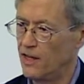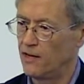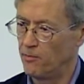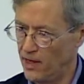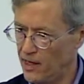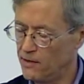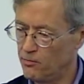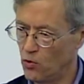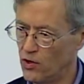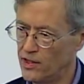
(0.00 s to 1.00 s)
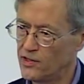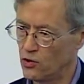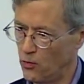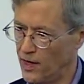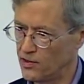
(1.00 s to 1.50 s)
and made more
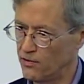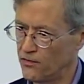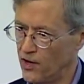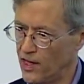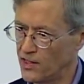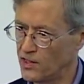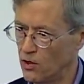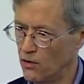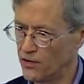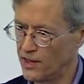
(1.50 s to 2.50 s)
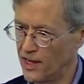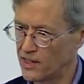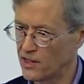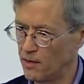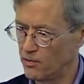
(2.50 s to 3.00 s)
interracial friends over the
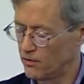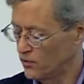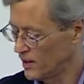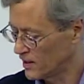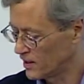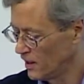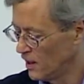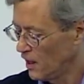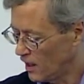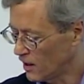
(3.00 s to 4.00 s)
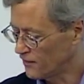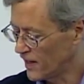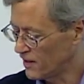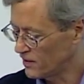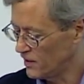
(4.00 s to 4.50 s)
next couple of weeks. I left
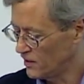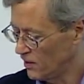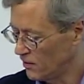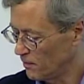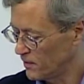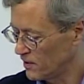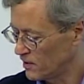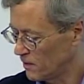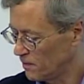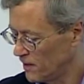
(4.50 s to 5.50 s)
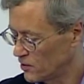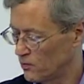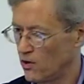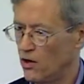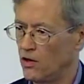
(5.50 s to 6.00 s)
out a detail. The participants
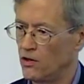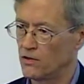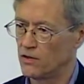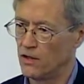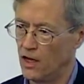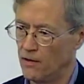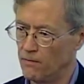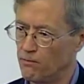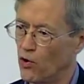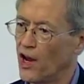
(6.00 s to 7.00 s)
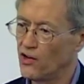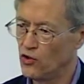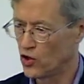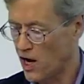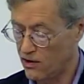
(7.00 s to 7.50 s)
were all um, brand
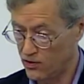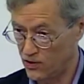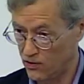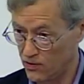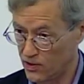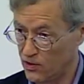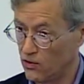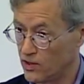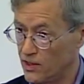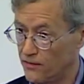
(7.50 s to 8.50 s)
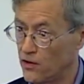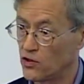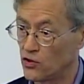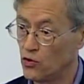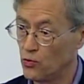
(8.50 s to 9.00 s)
new college students, those in the
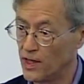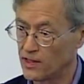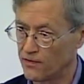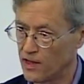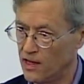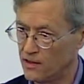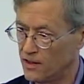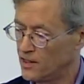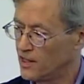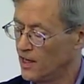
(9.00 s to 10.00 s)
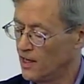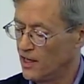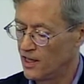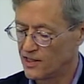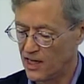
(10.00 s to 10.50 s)
first two weeks of college,
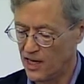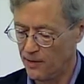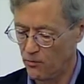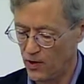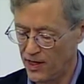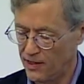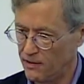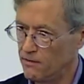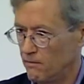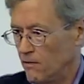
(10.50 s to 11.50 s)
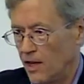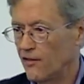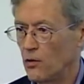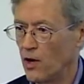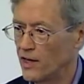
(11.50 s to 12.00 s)
a time when
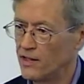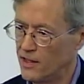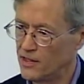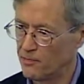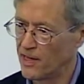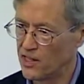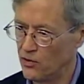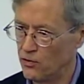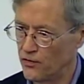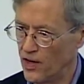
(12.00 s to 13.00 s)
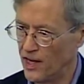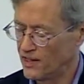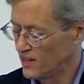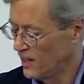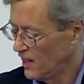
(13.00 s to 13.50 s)
everyone is making new friends.